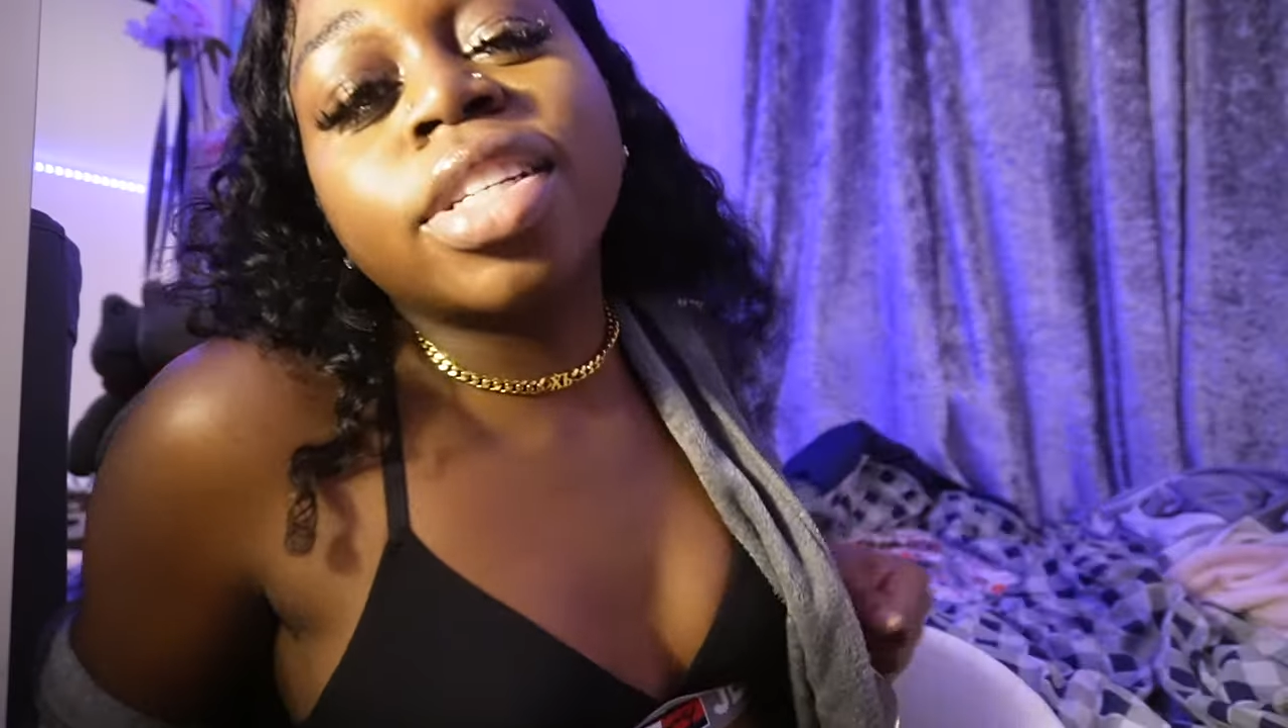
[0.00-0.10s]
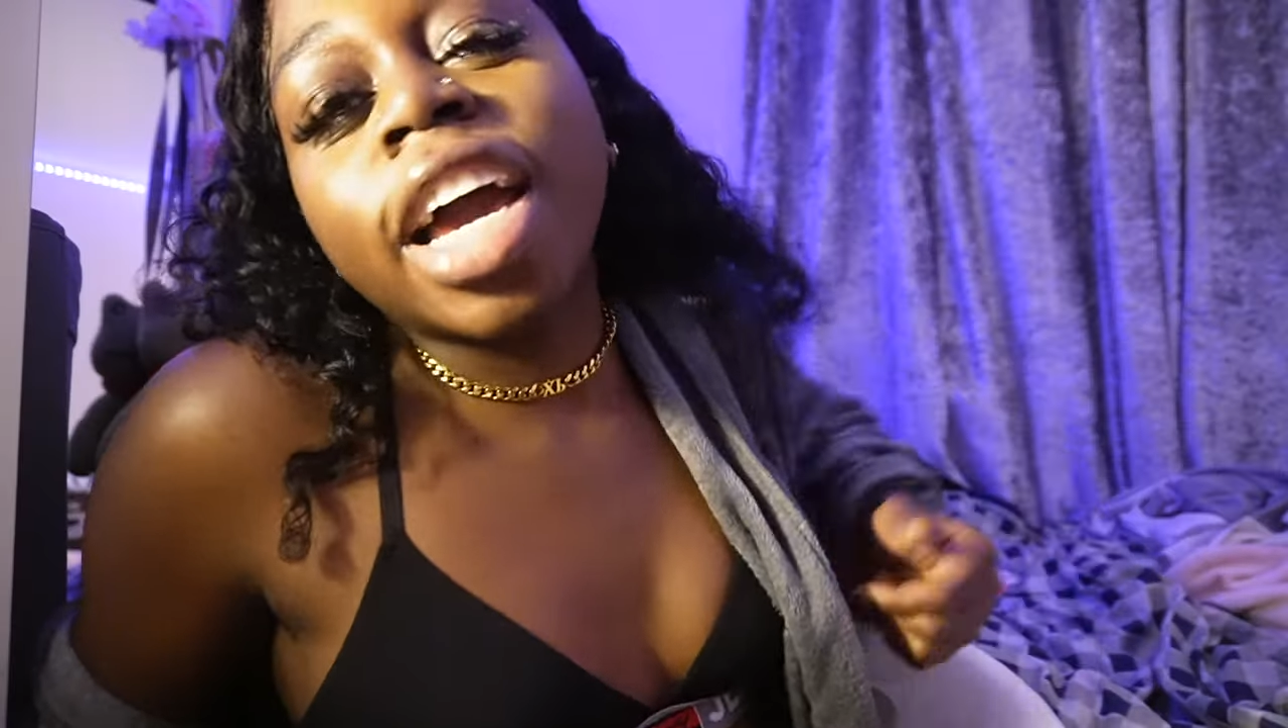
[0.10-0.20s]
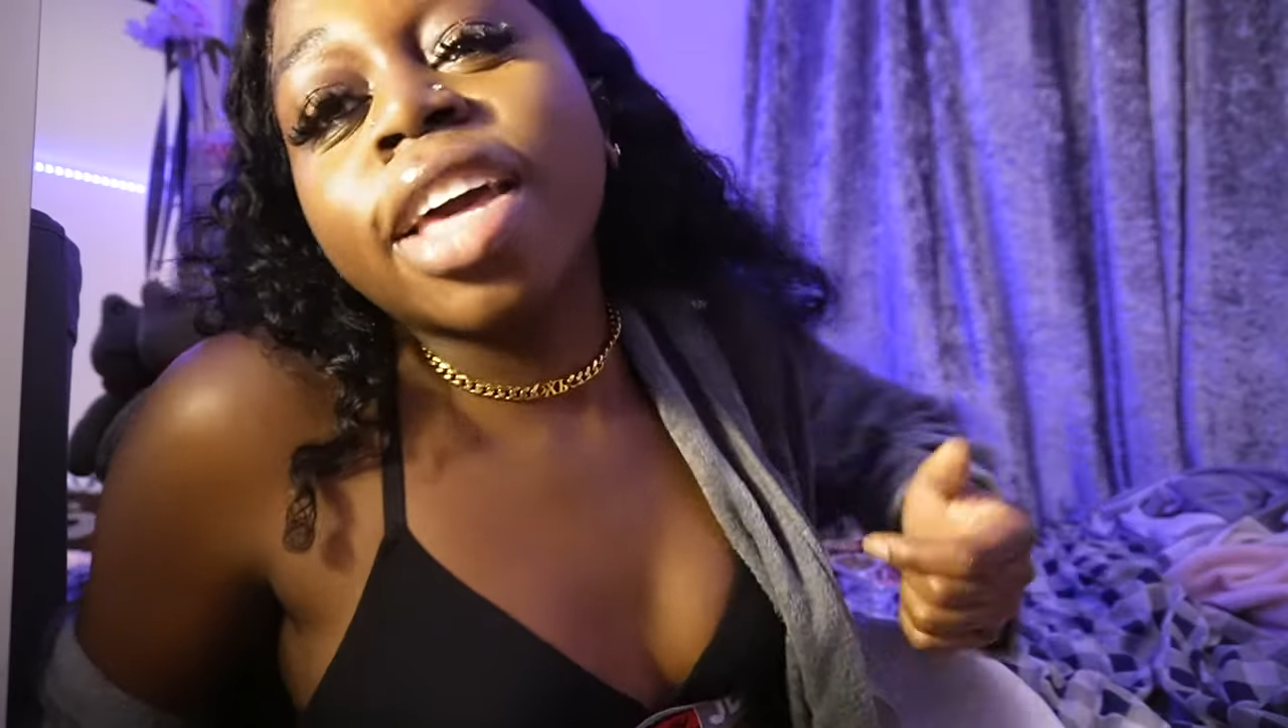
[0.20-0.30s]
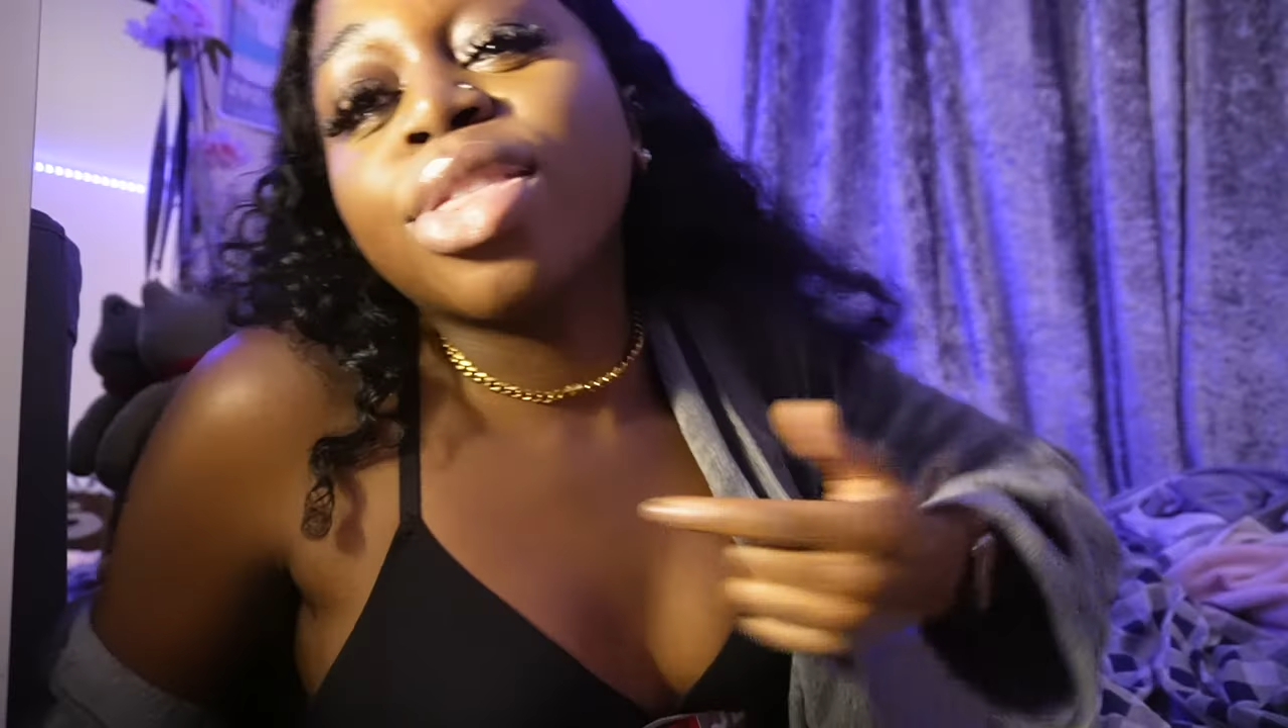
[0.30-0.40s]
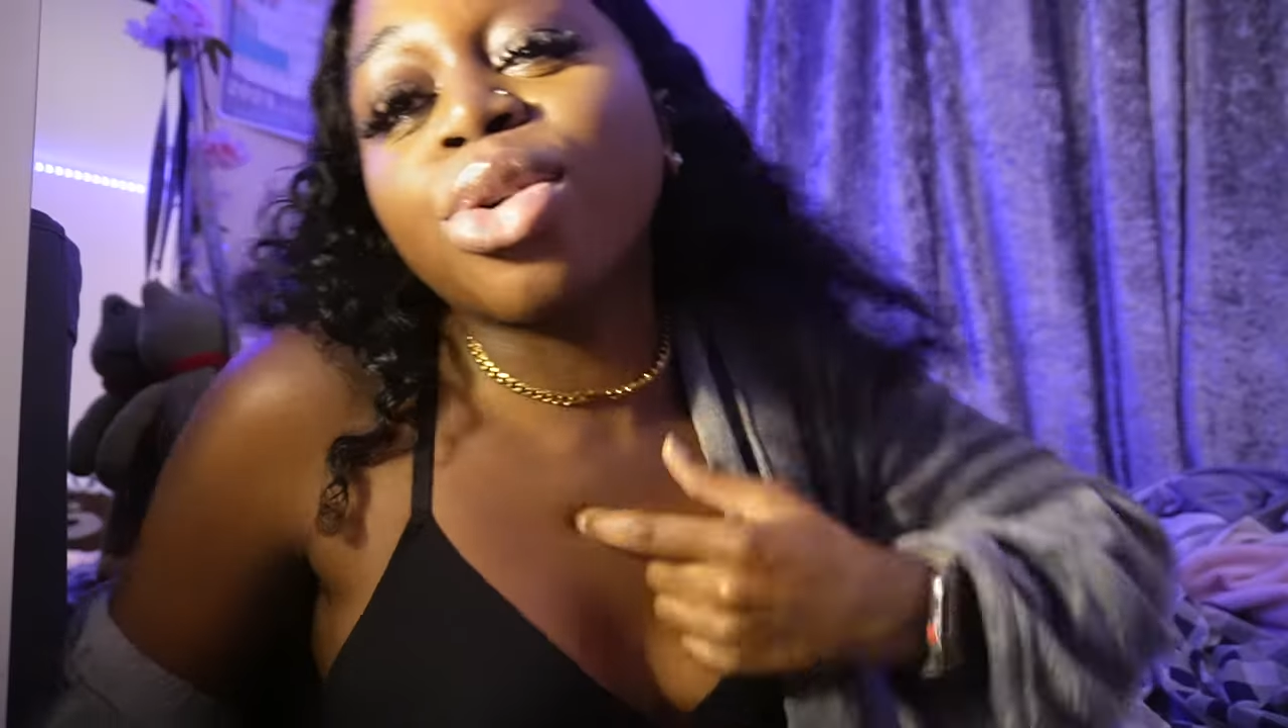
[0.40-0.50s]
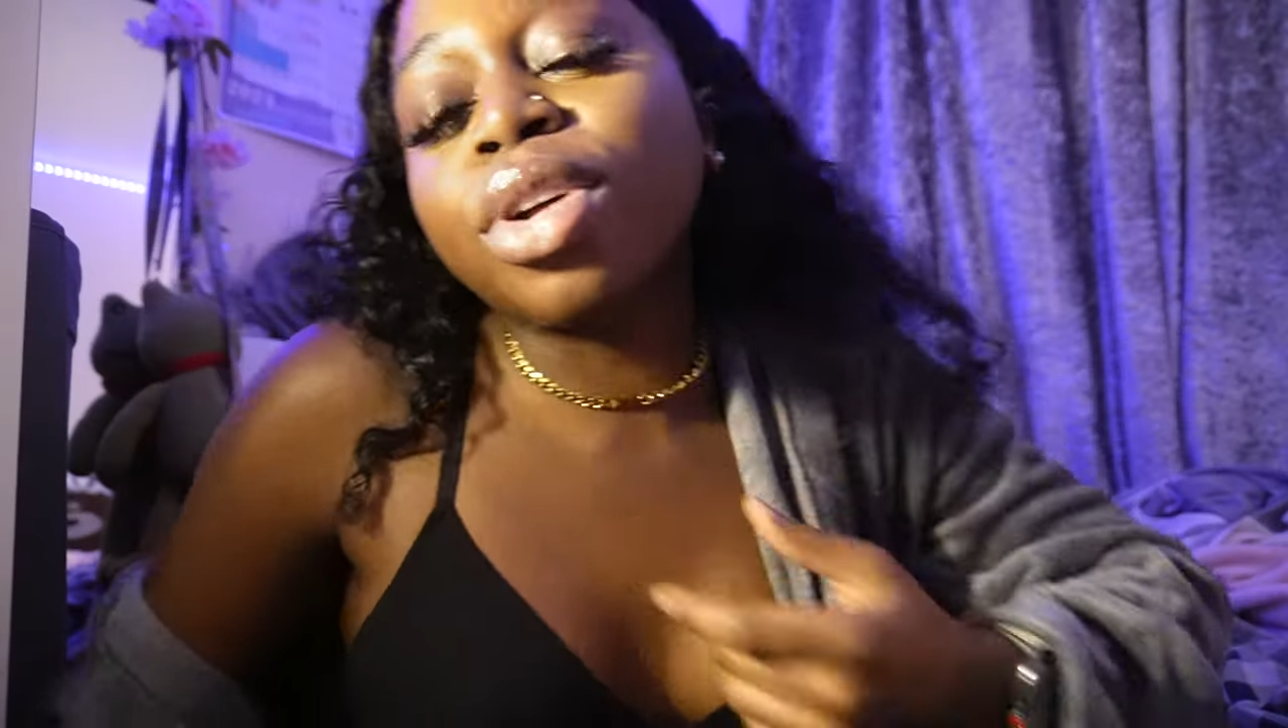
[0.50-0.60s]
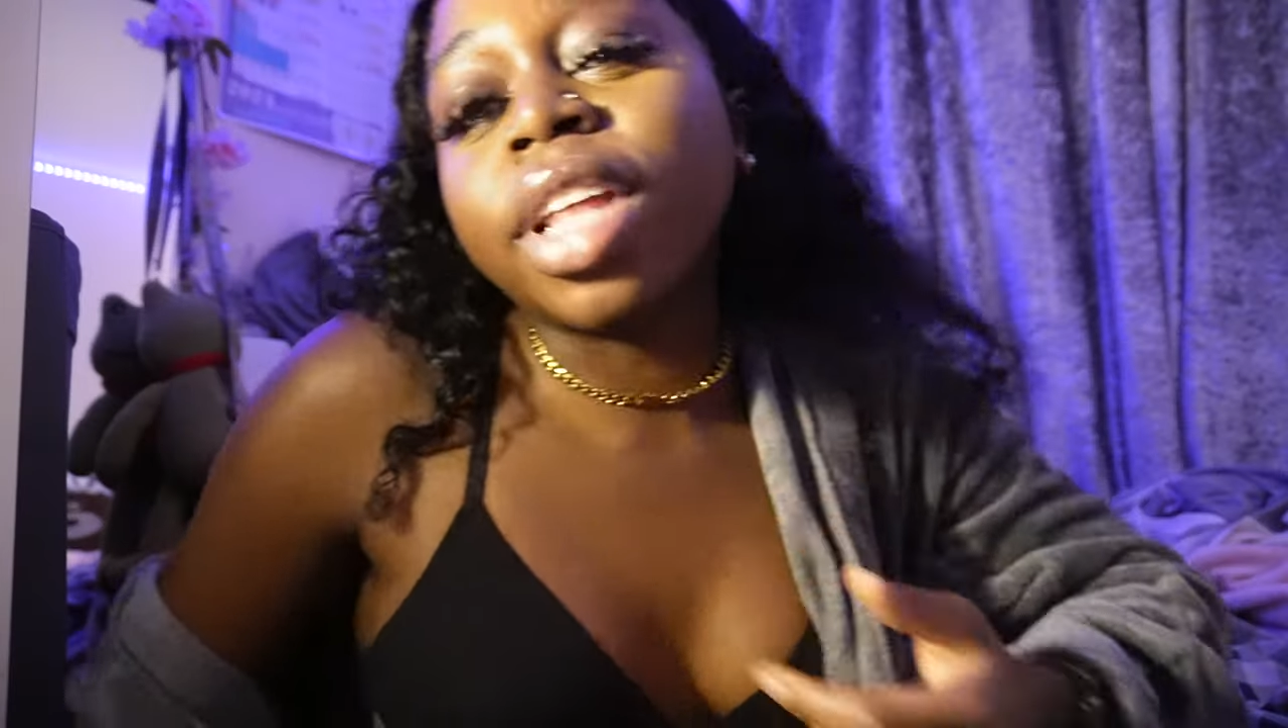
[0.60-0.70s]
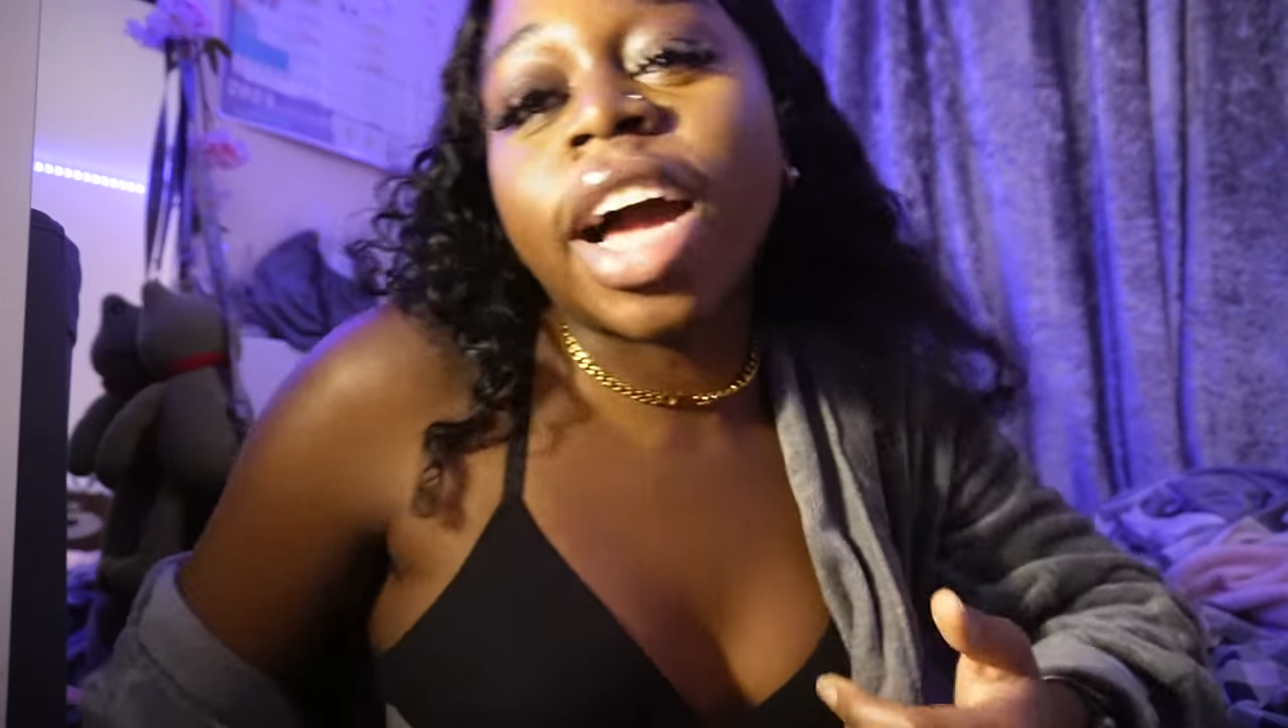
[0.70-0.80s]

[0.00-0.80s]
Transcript: I thought